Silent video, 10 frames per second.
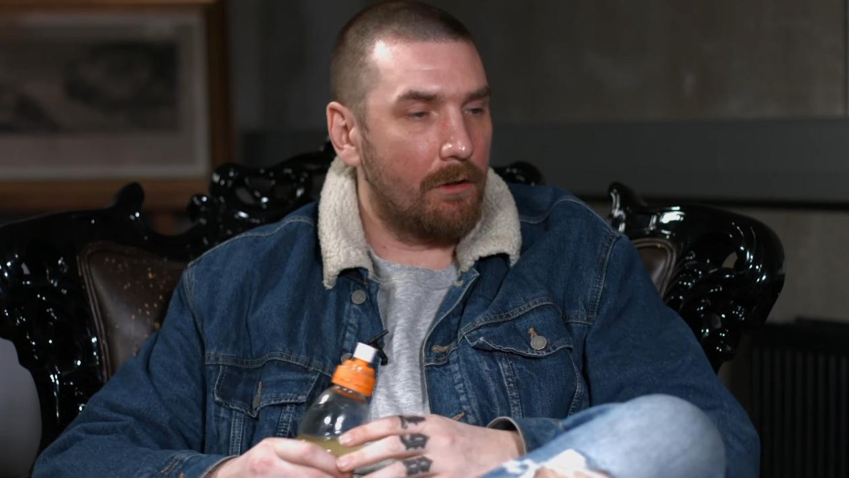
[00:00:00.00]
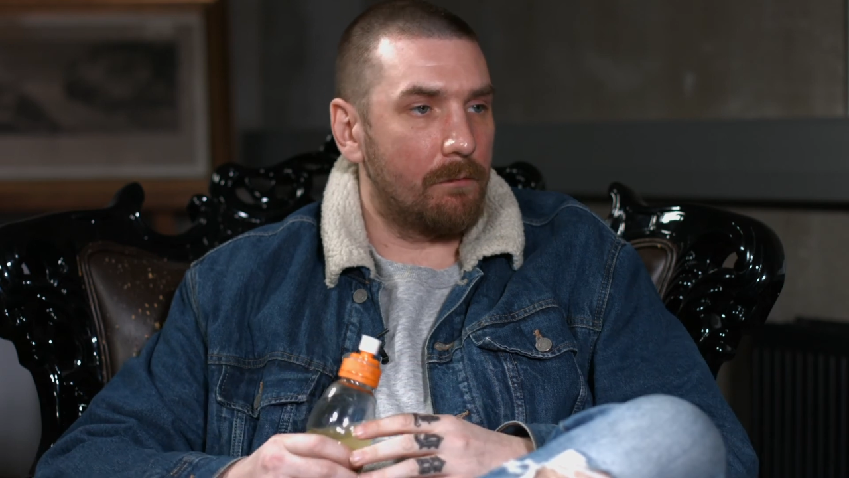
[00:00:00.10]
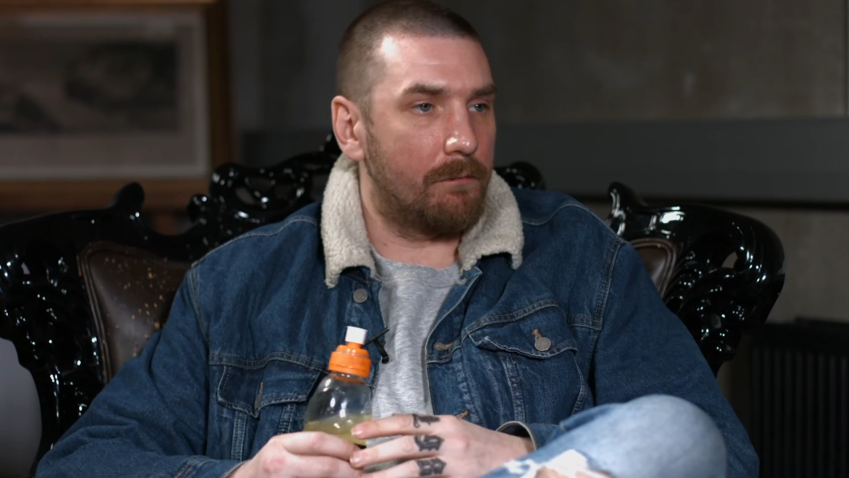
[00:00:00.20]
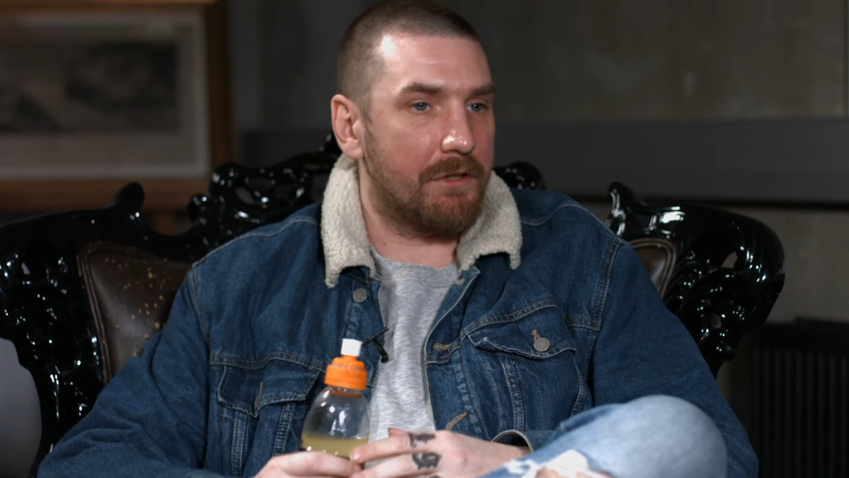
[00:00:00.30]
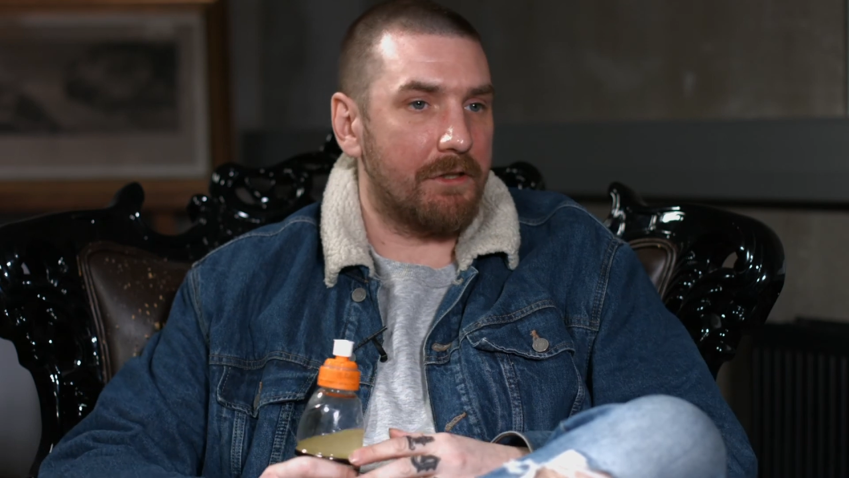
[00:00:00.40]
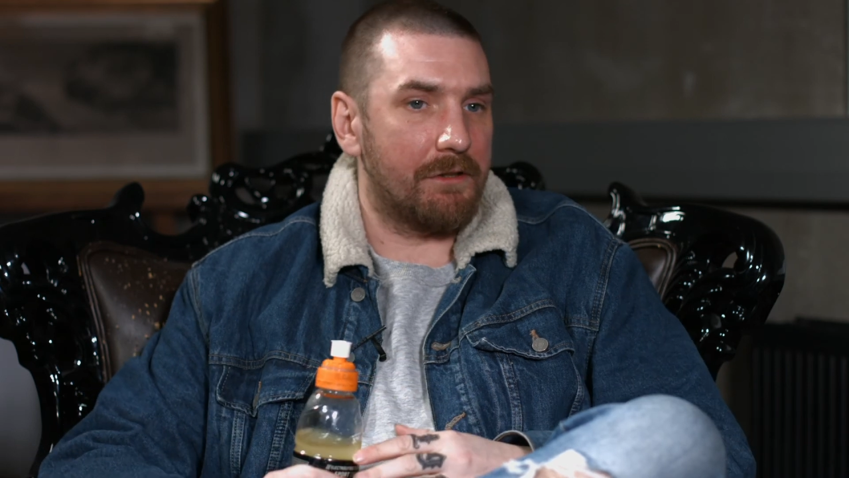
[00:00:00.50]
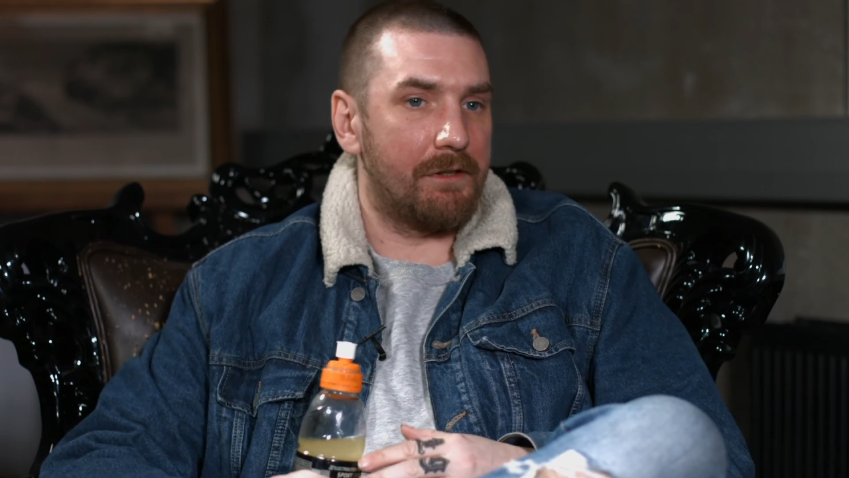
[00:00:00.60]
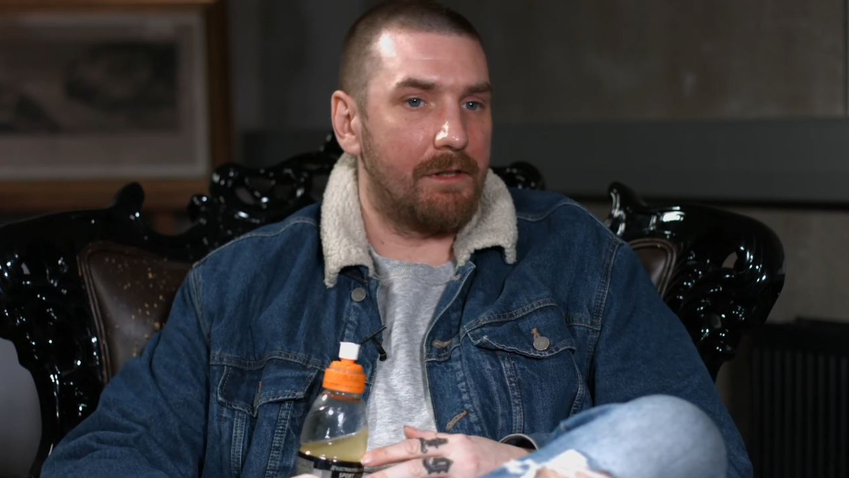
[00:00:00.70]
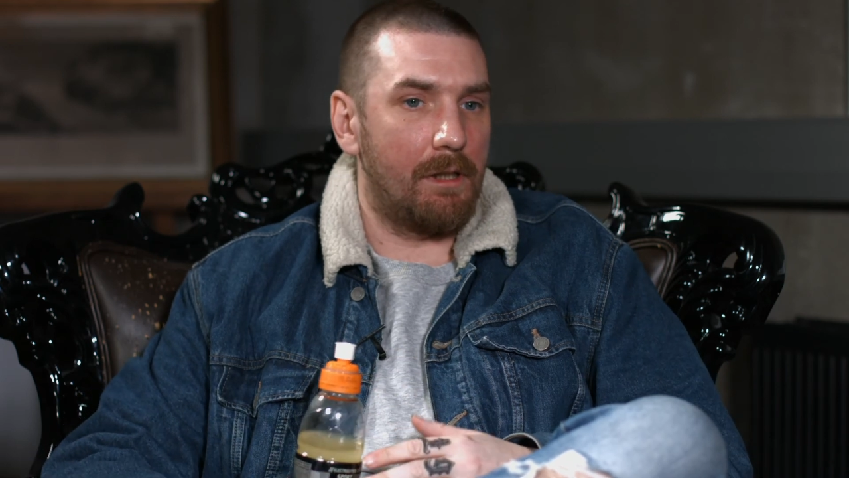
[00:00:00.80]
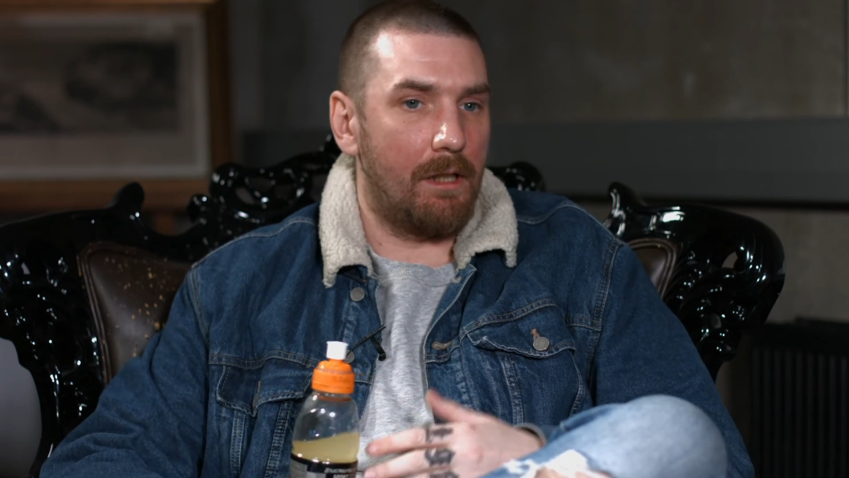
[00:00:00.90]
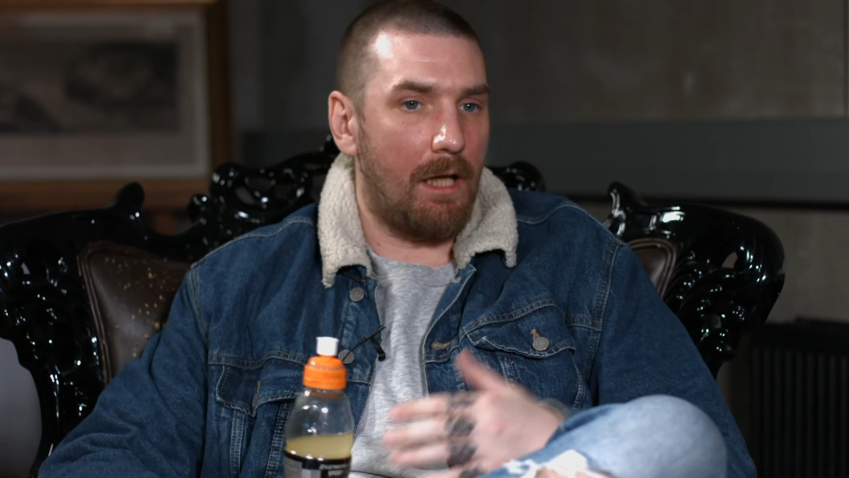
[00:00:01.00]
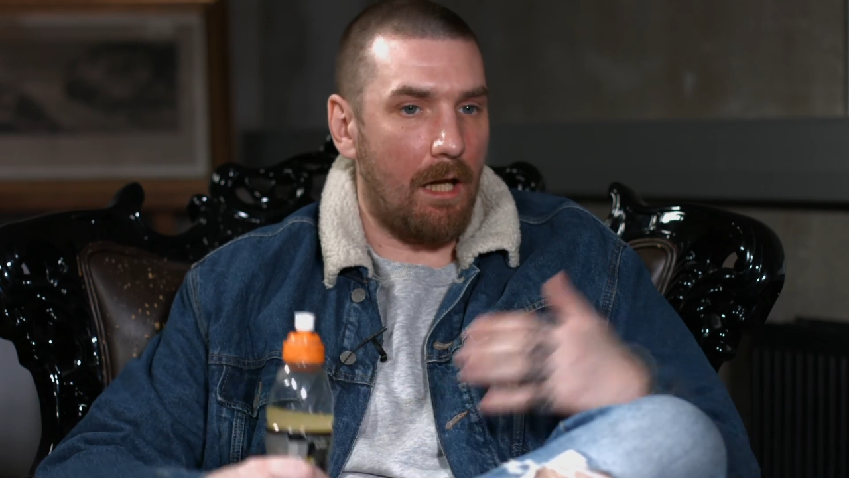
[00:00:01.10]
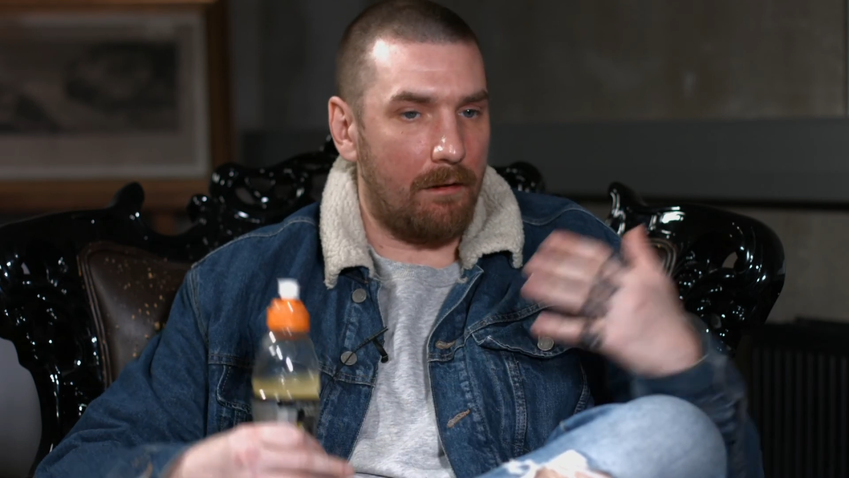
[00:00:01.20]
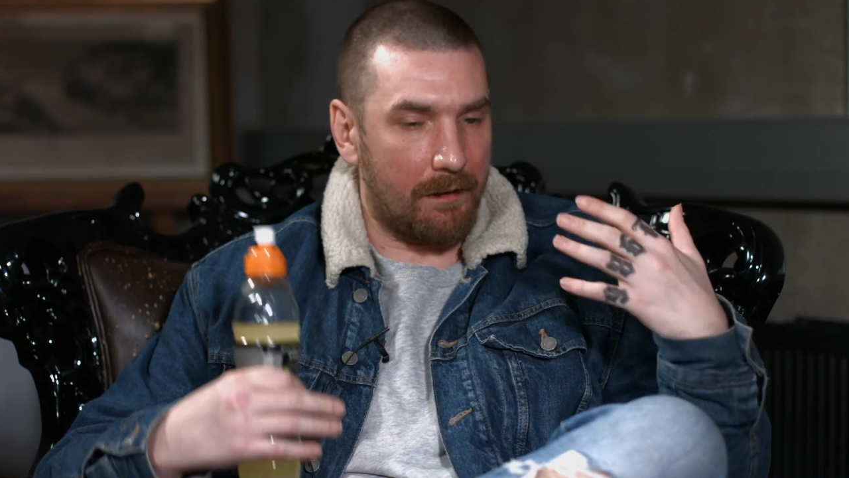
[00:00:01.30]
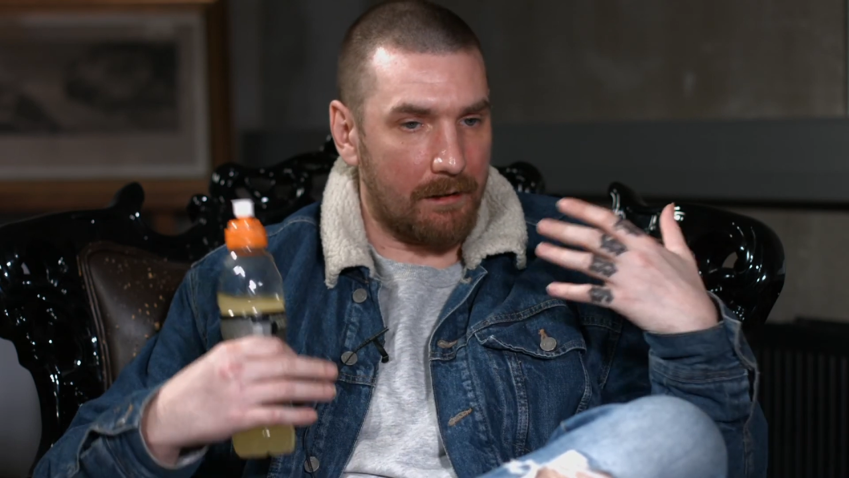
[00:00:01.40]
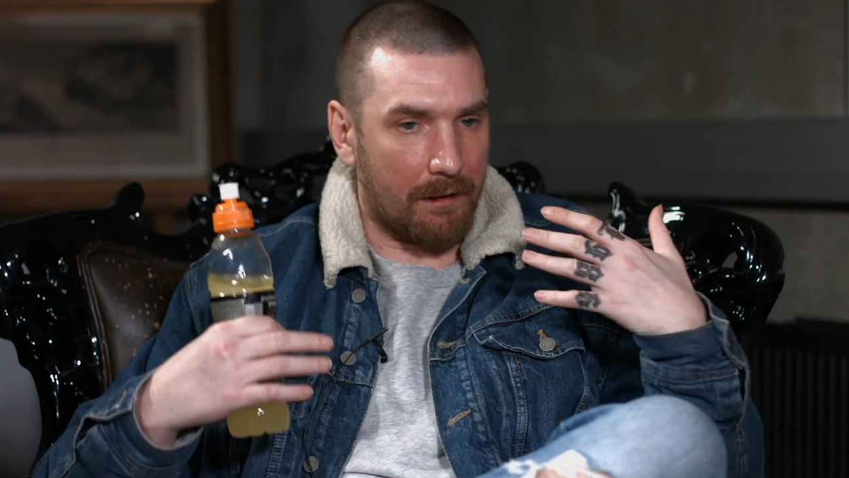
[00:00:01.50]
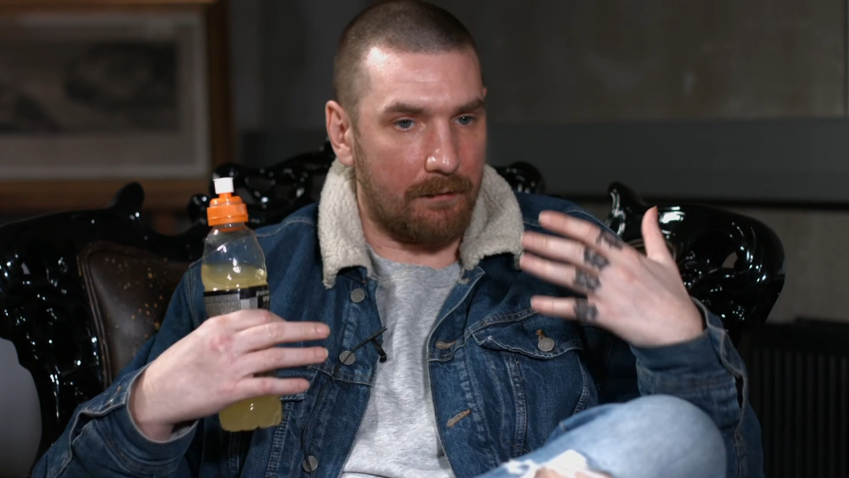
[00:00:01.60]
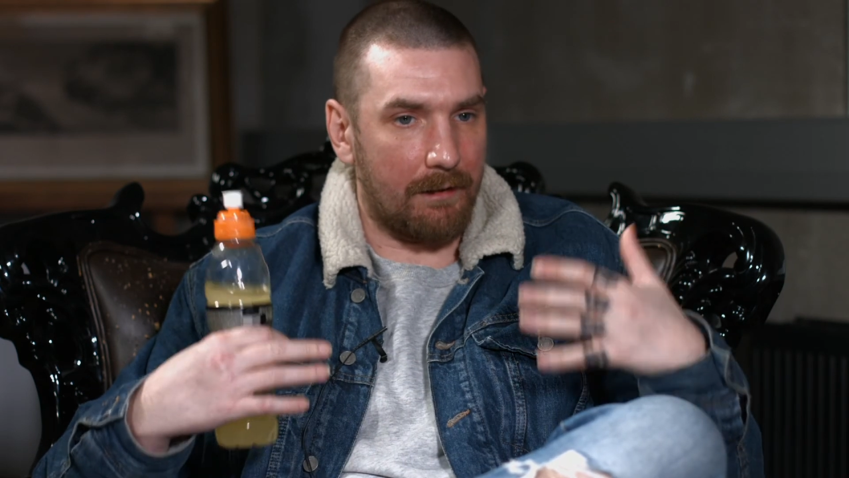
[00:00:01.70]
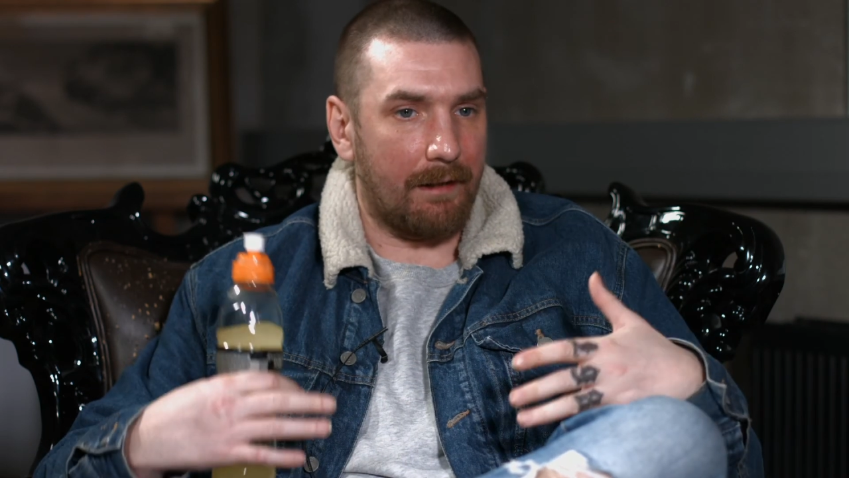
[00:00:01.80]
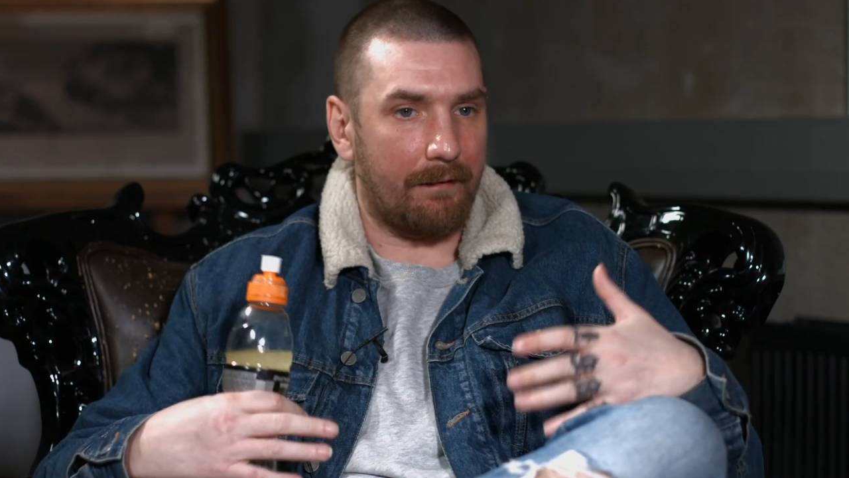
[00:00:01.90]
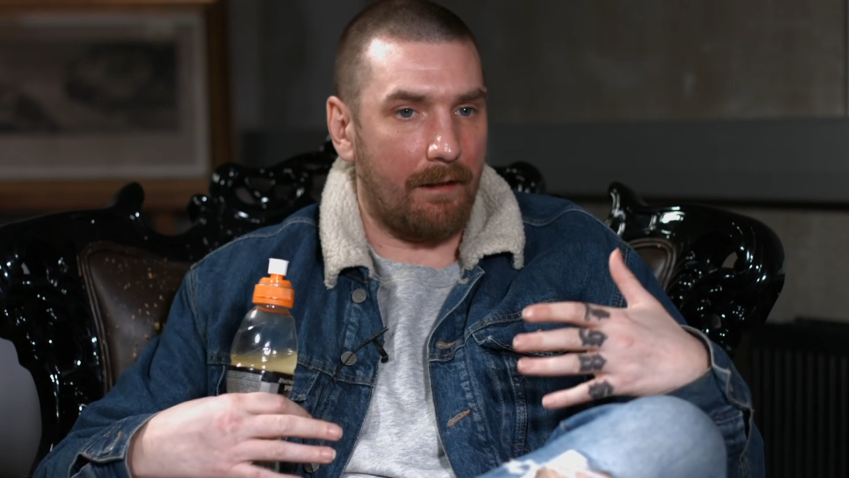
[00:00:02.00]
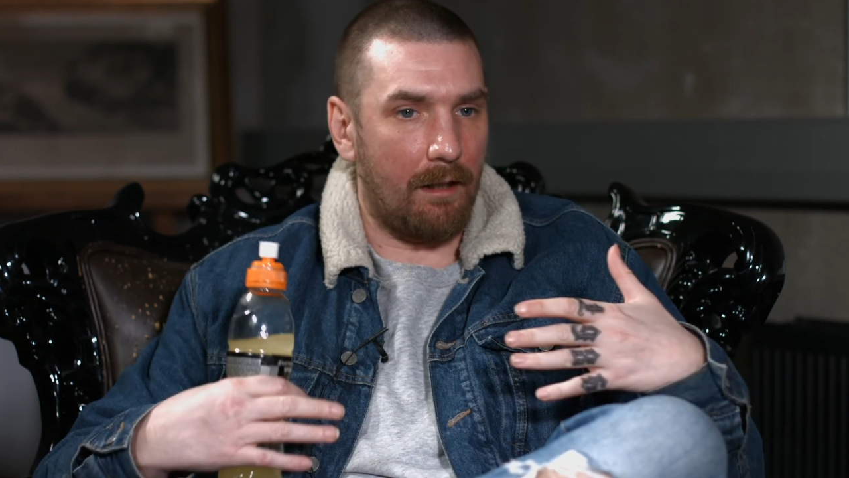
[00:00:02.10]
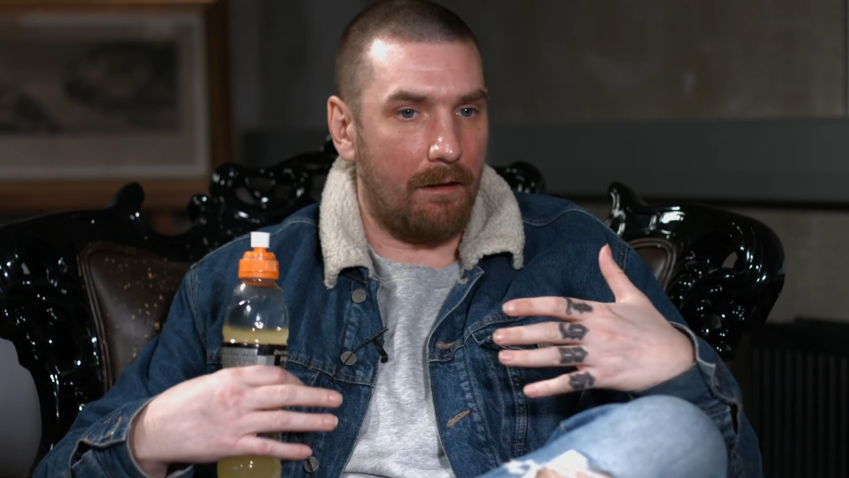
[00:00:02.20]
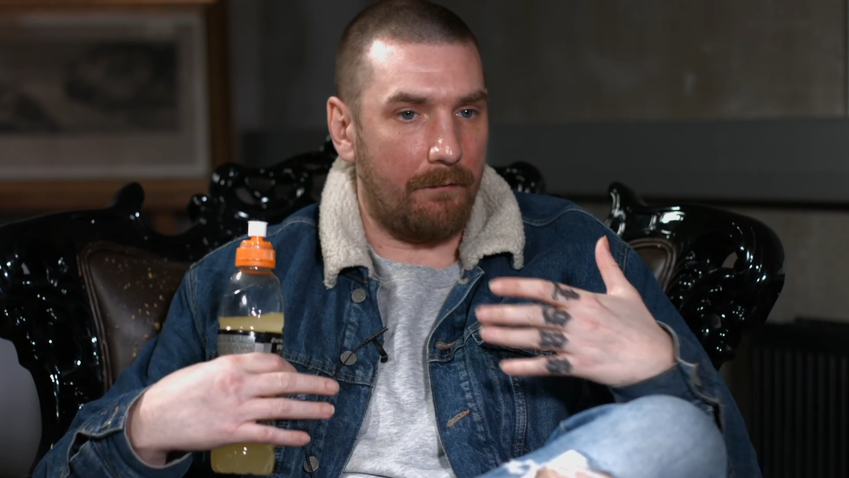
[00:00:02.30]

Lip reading: which is the like the